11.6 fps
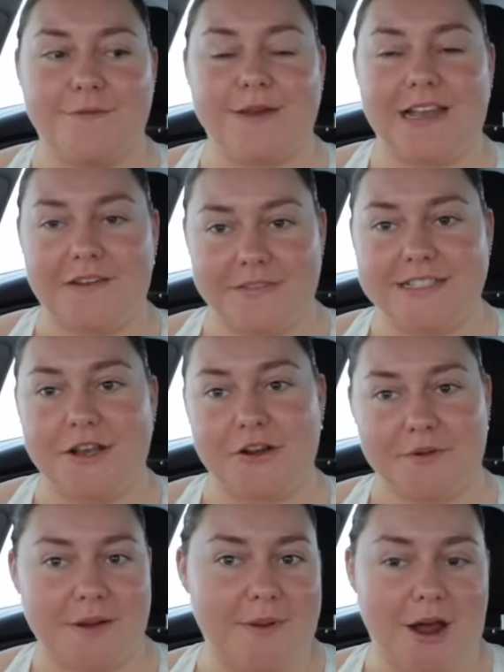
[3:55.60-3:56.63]
I've been convincing her
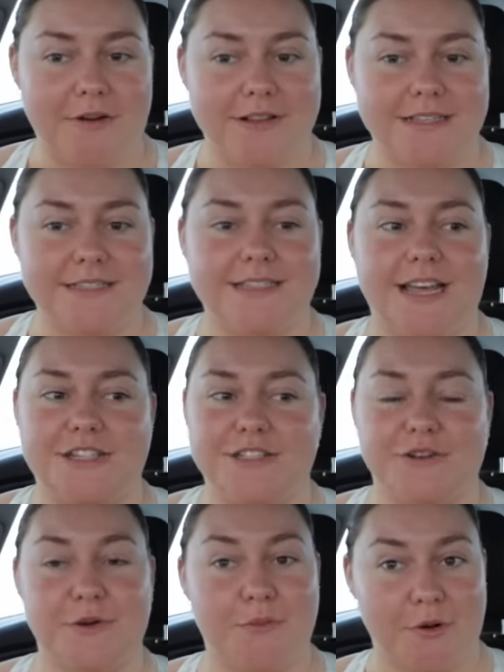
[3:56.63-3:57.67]
to read Powerless and she's
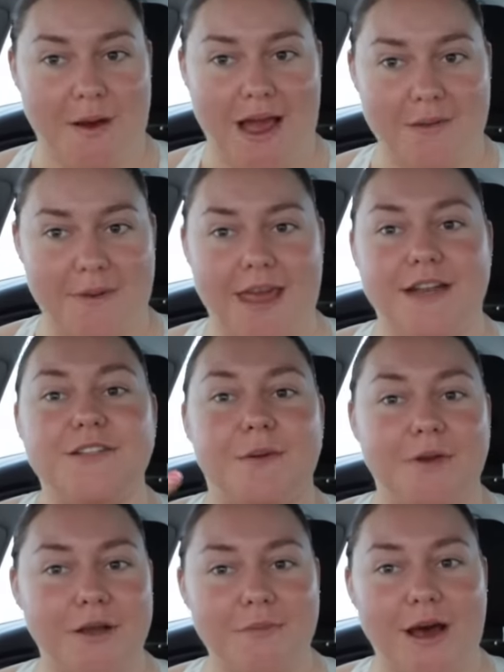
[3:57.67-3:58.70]
on a book buying ban. So
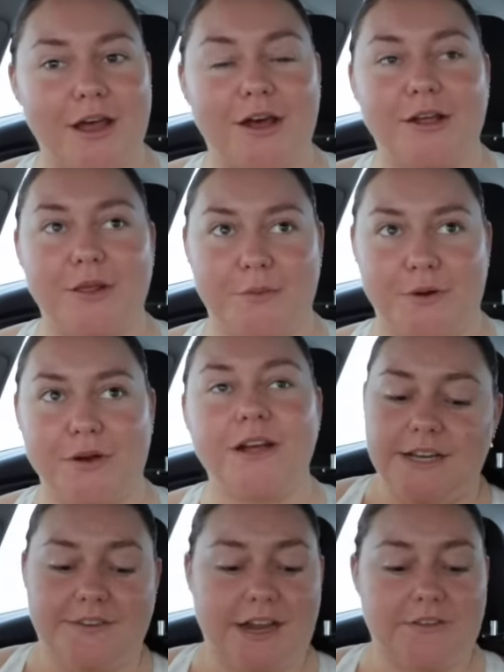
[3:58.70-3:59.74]
I'm gonna buy her the book.
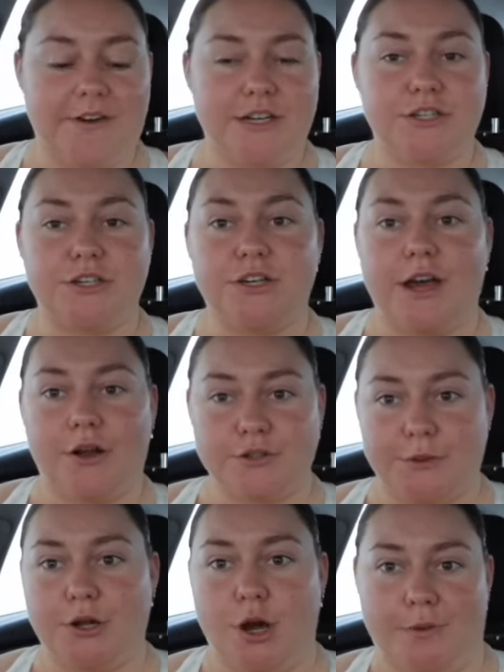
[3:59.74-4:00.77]
If I can find two, I
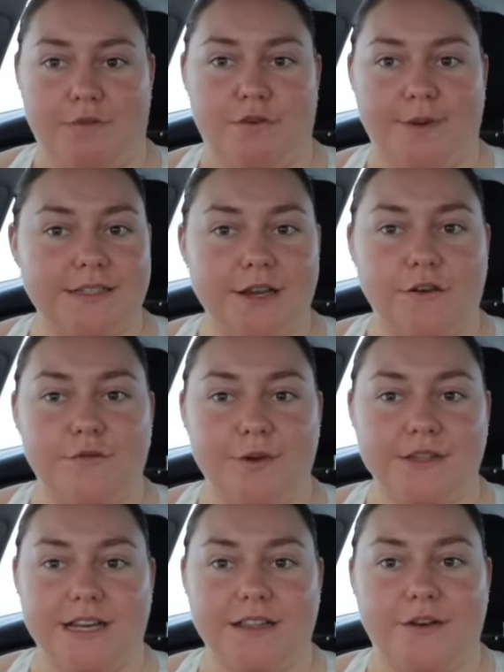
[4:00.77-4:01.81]
also want a copy for myself
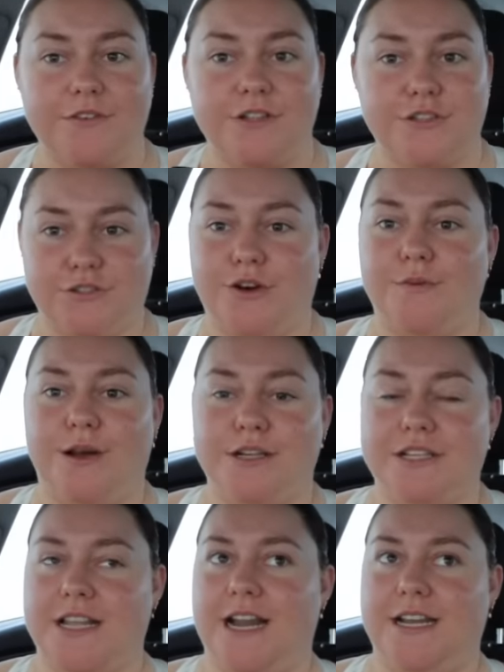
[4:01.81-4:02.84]
because I loved it so
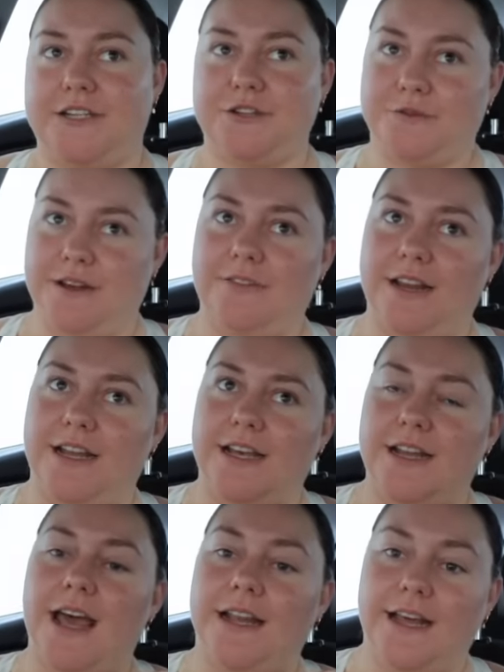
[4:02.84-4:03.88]
much that I need to reread
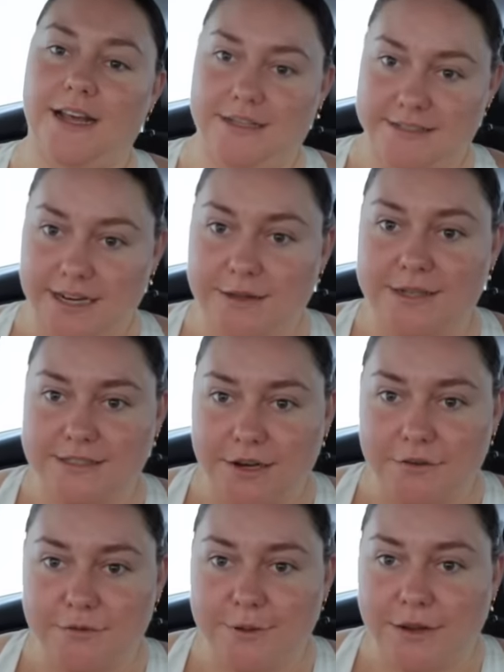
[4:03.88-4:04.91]
it and annotate it
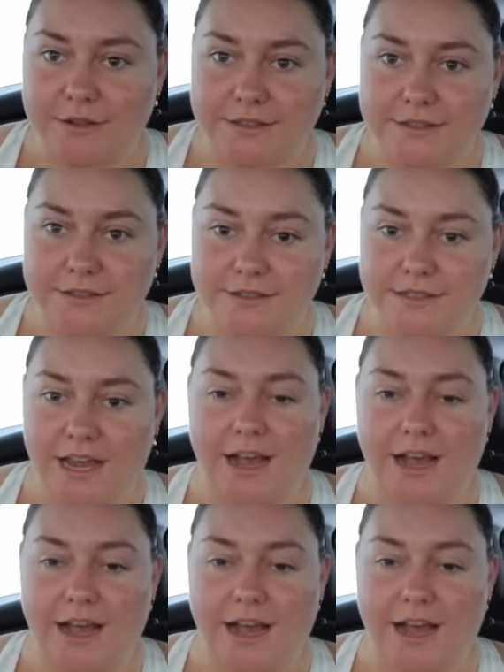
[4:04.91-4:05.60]
myself because I